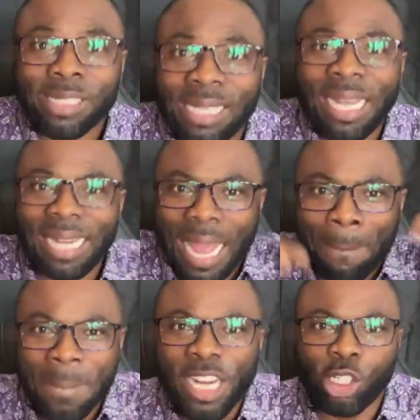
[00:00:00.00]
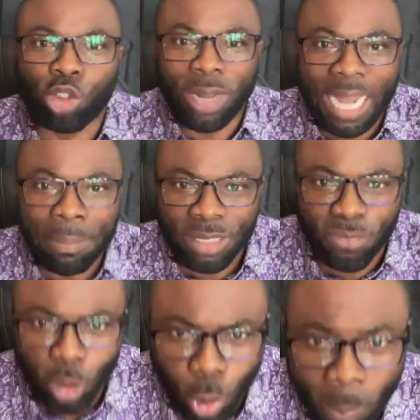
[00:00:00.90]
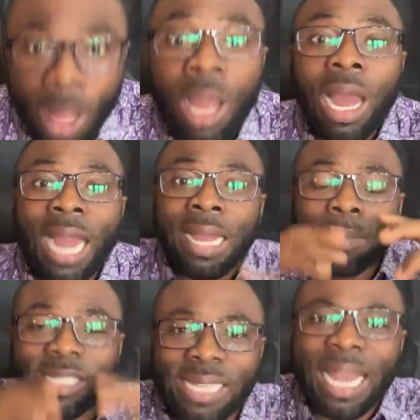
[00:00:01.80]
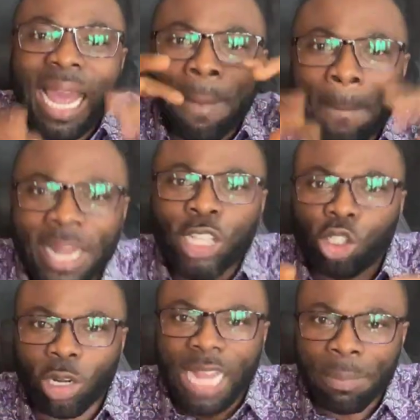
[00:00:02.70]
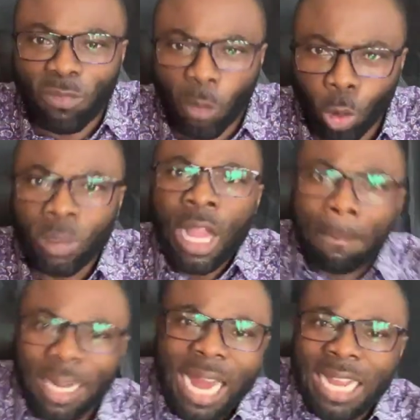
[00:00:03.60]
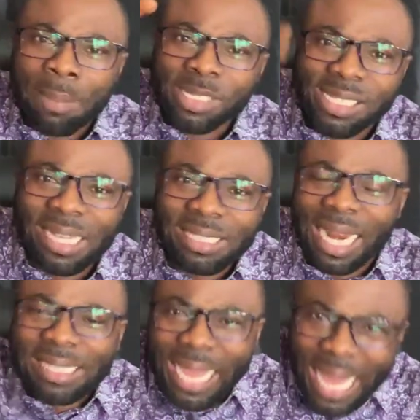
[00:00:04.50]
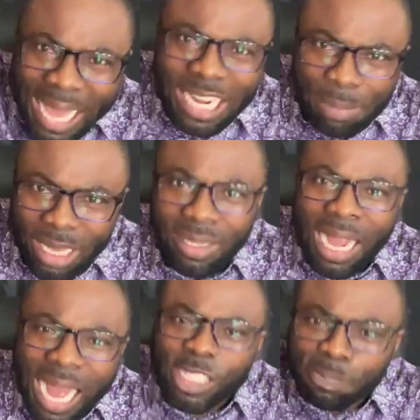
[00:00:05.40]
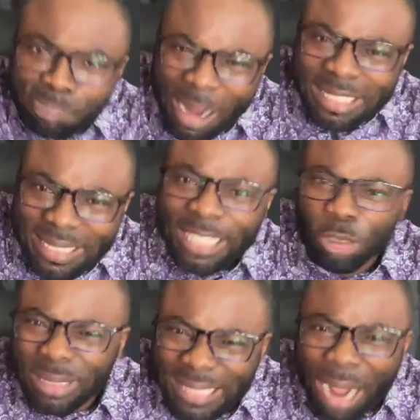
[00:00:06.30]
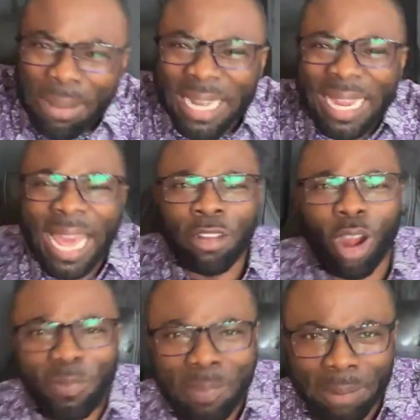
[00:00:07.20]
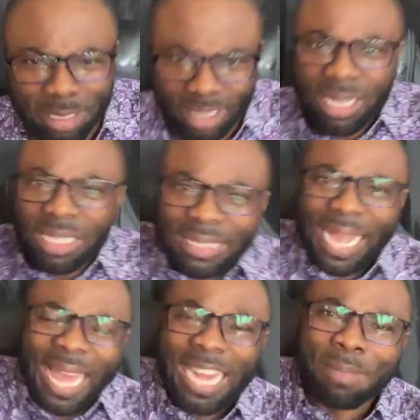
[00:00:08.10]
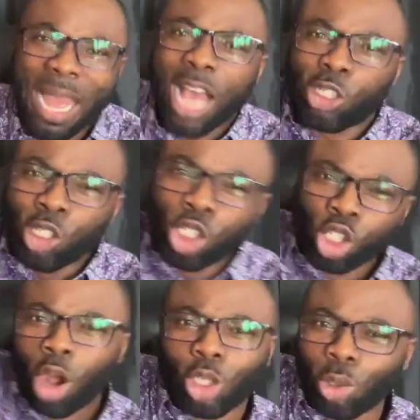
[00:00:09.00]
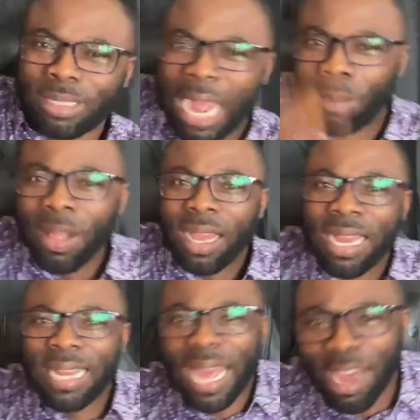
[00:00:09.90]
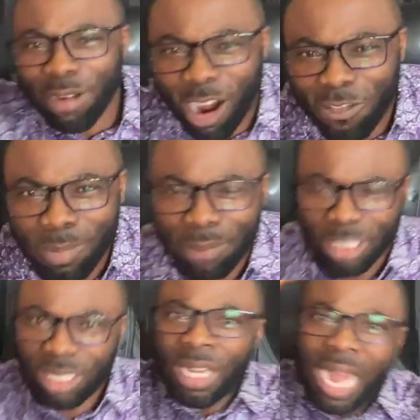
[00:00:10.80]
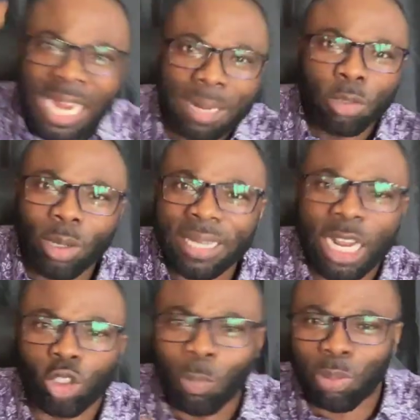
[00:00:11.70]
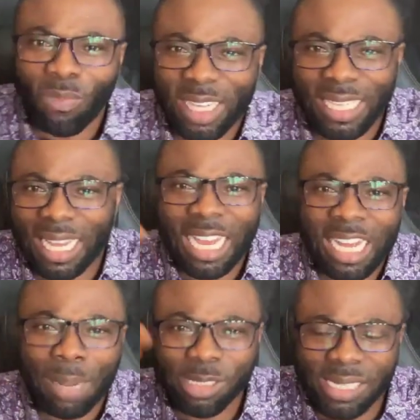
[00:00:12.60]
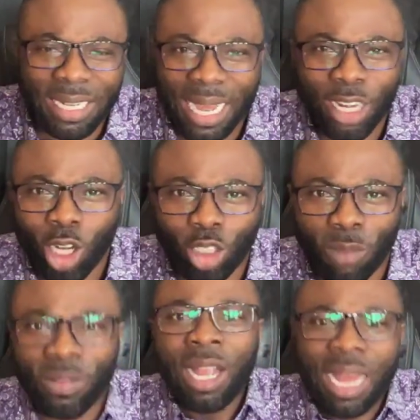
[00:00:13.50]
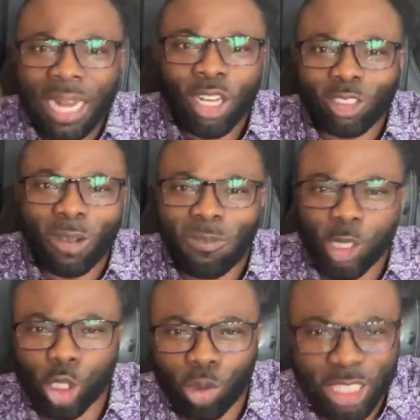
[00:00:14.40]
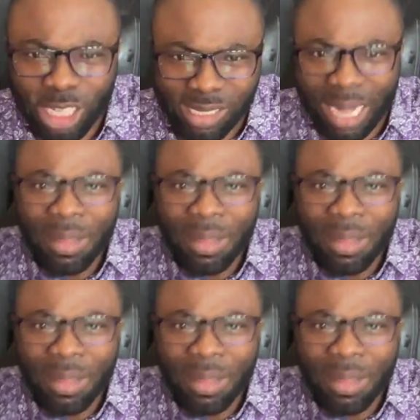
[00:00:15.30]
seeing a ministry coming for you. I am seeing a ministry coming for you. But I am seeing that the enemy has battered you down in the area of marriage. The enemy has knocked you down in the area of marriage. I am looking at you prophetically and I'm seeing a lot of a lot of frustrations.